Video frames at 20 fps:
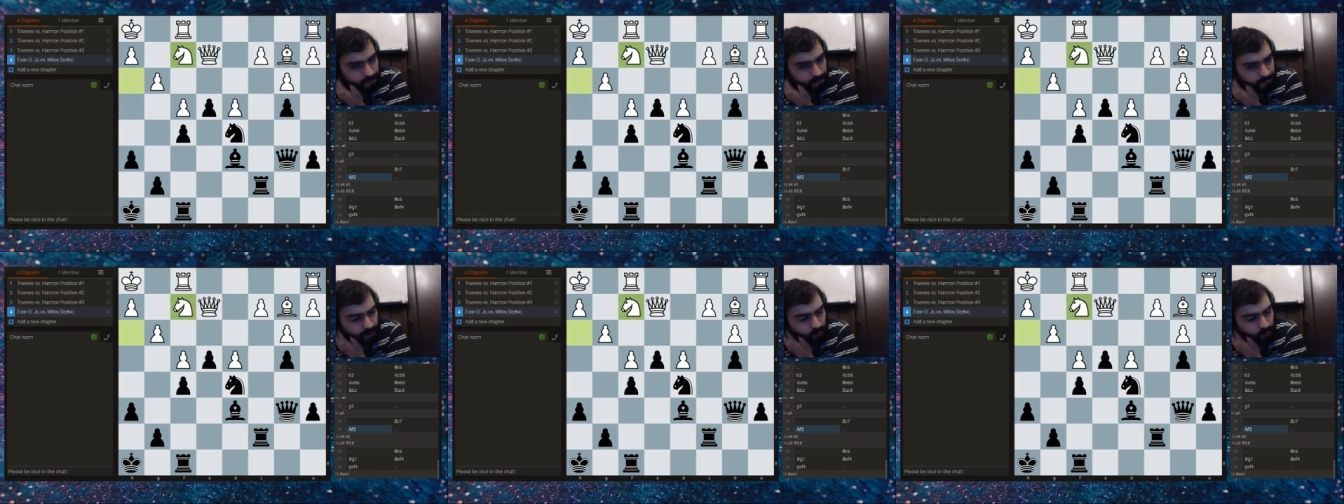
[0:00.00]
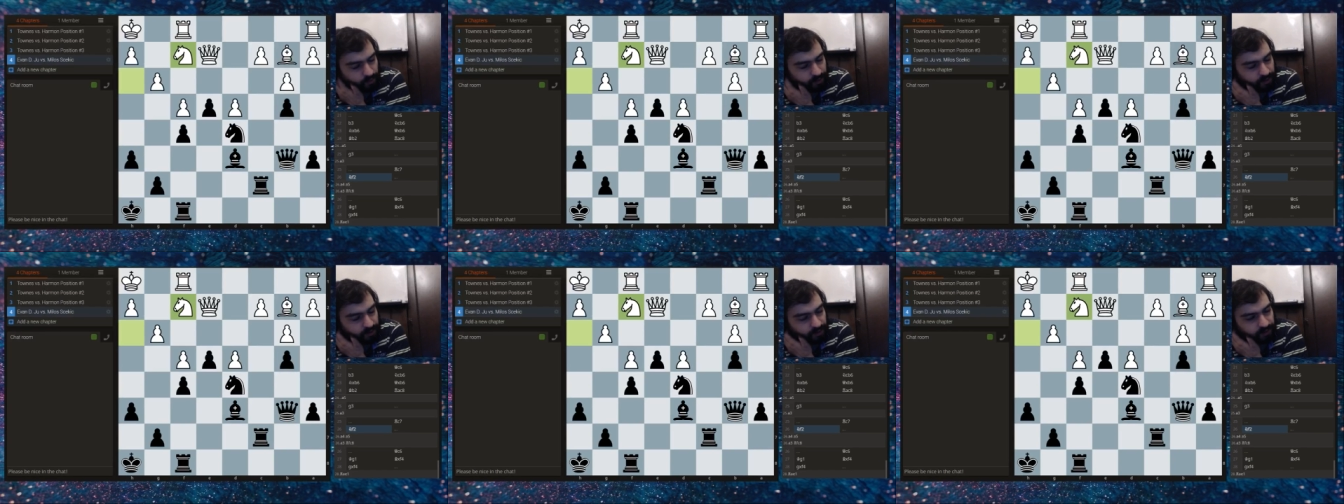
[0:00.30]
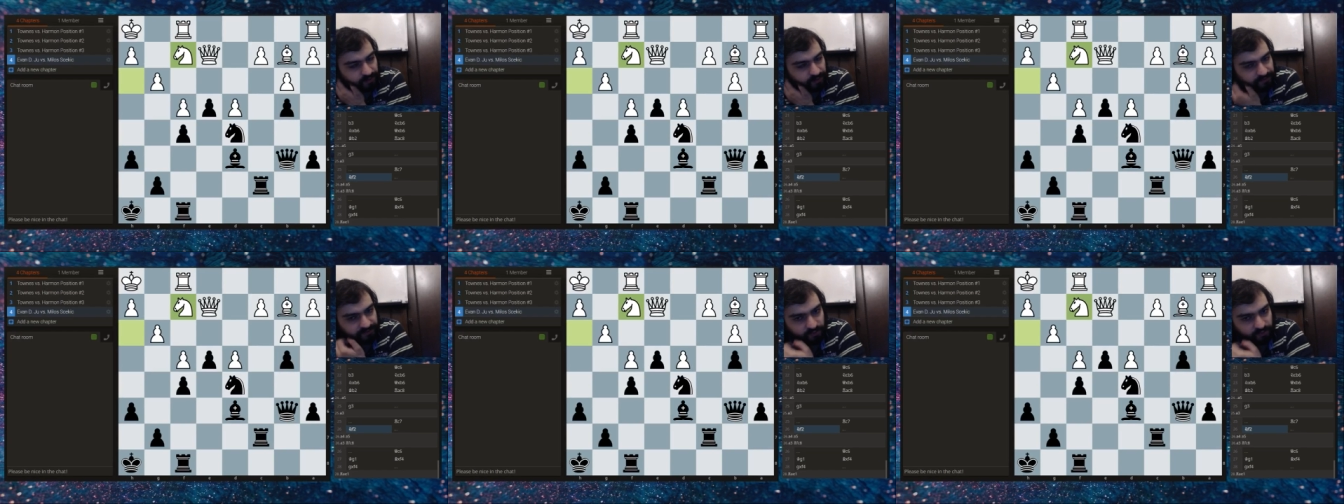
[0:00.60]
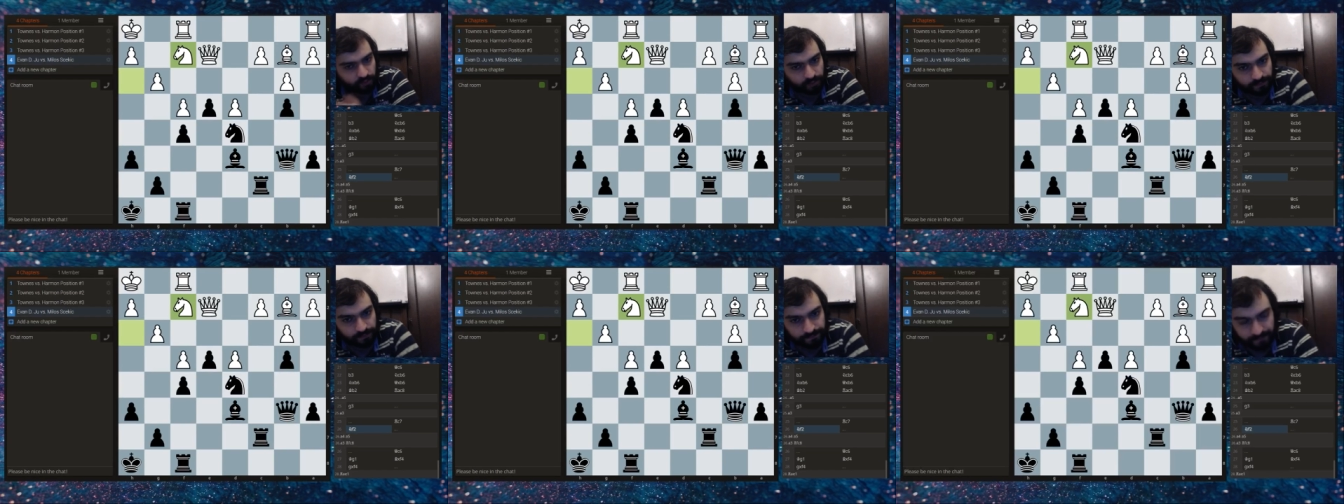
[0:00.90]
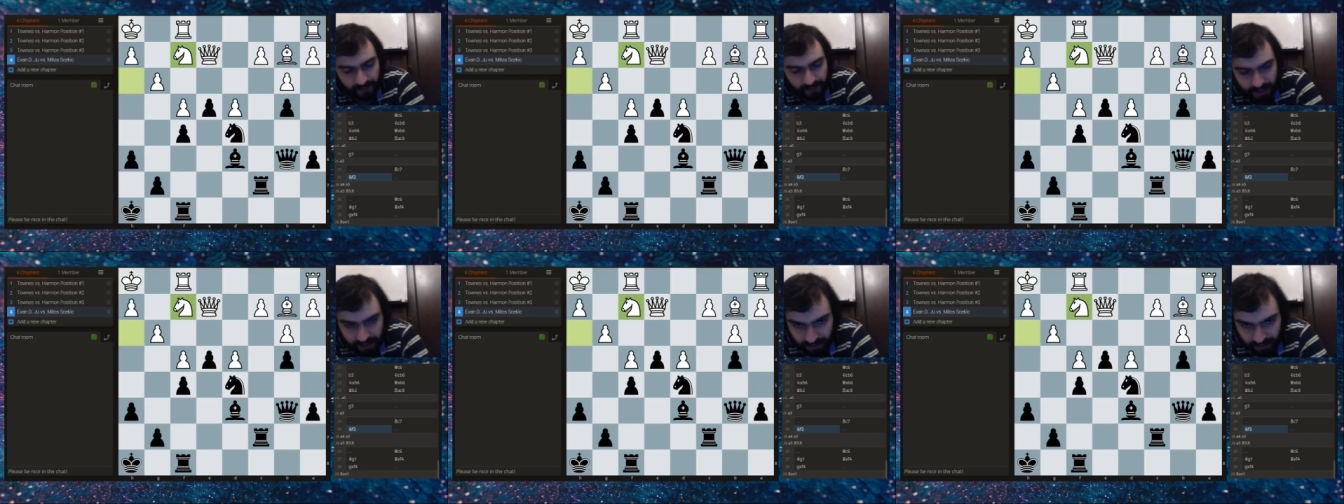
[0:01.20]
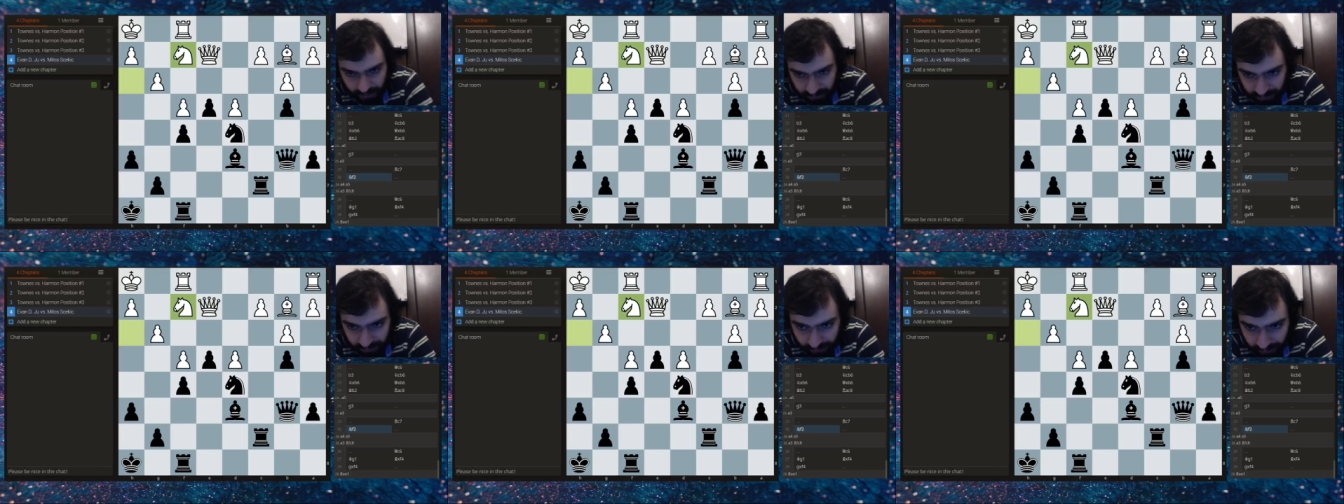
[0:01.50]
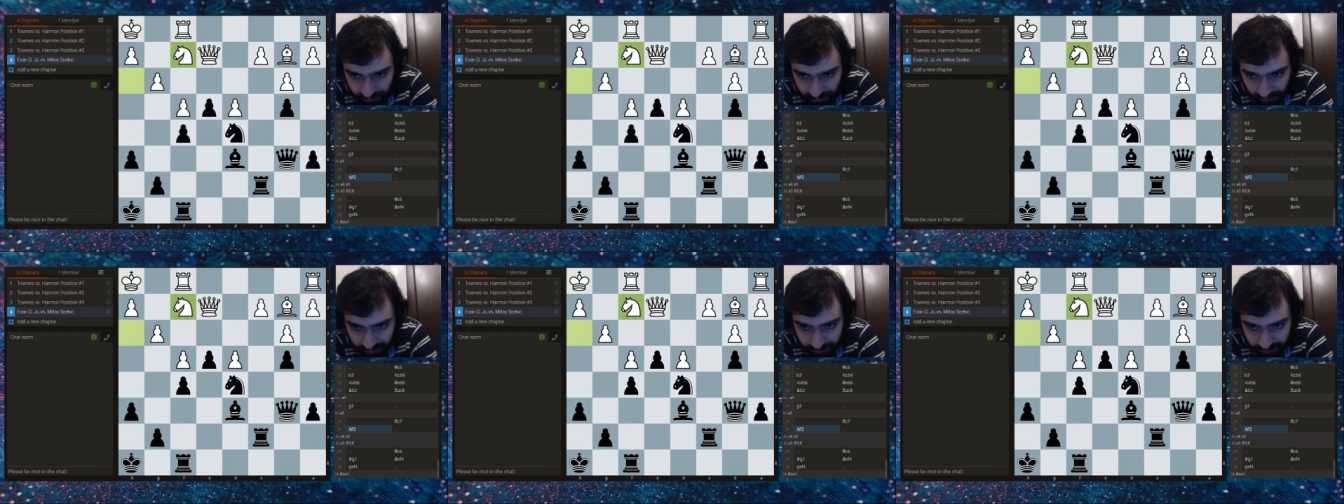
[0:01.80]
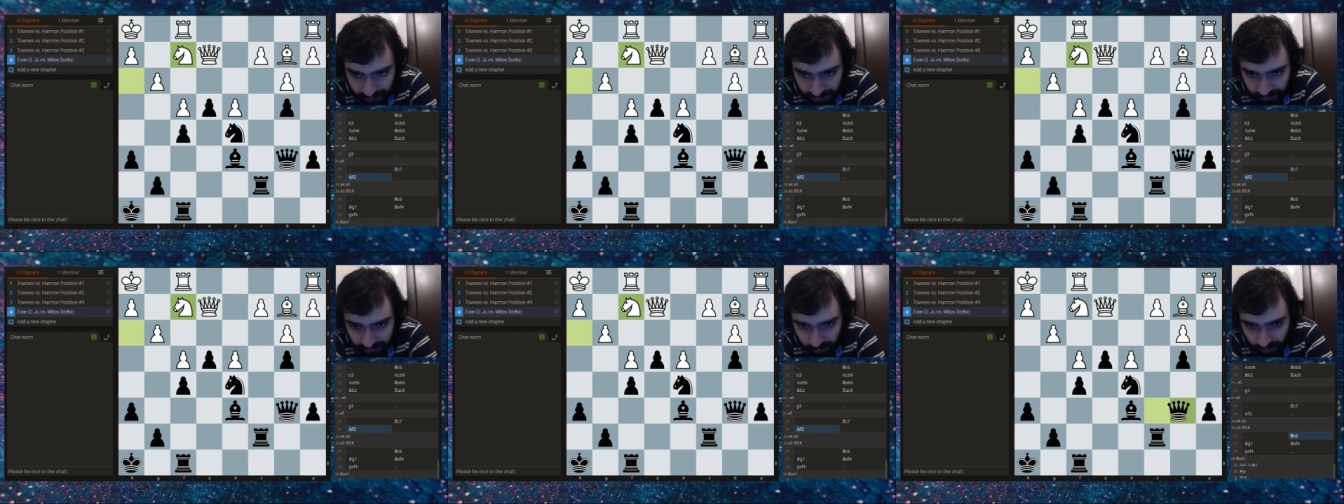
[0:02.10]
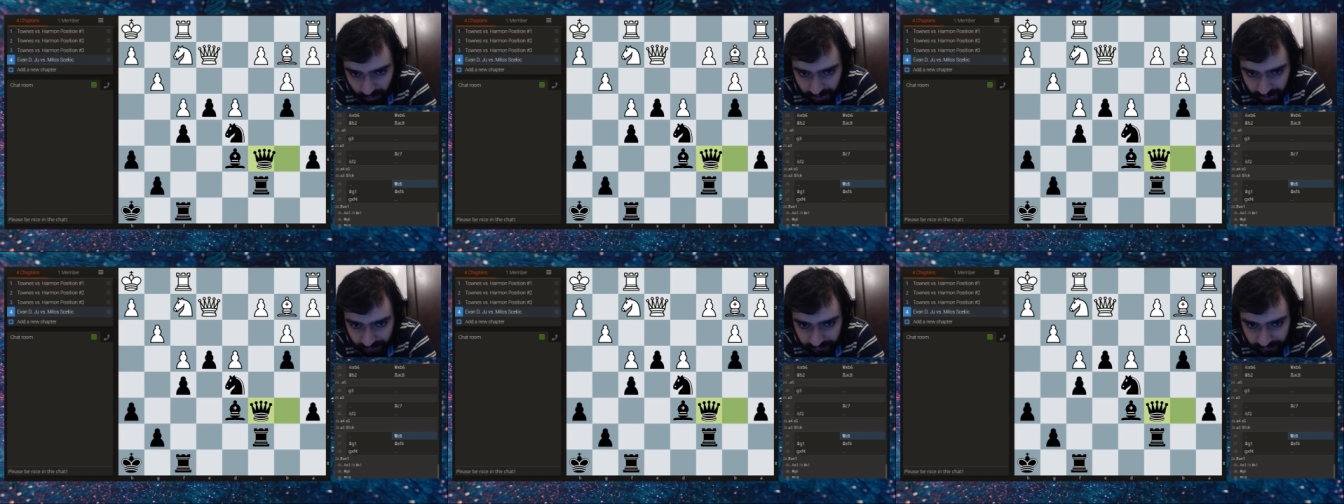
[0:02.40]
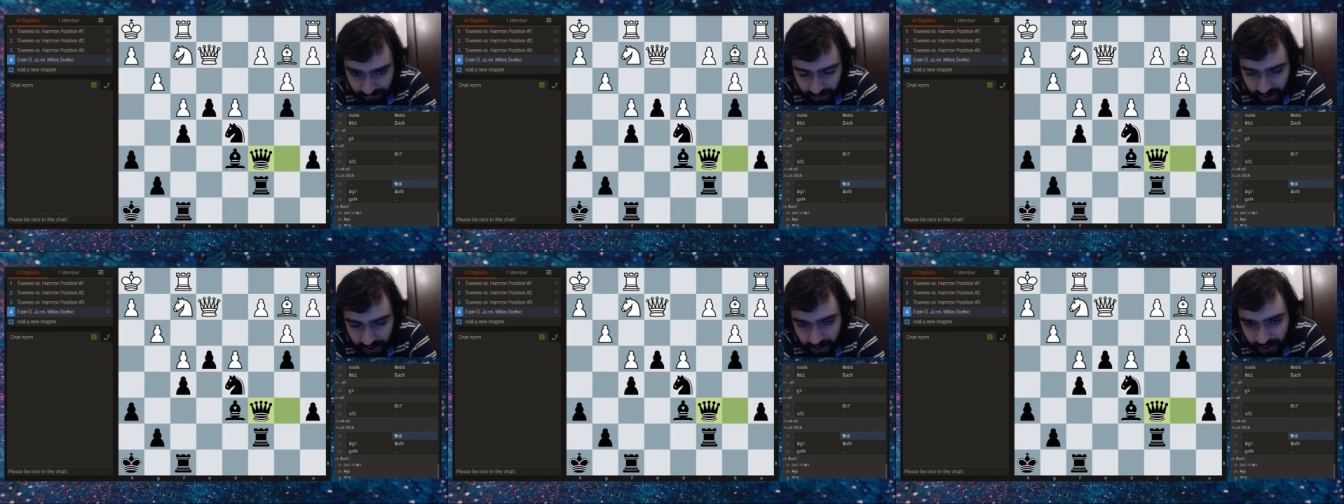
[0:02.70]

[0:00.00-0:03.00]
Okay, knight f2, getting the knight back to life.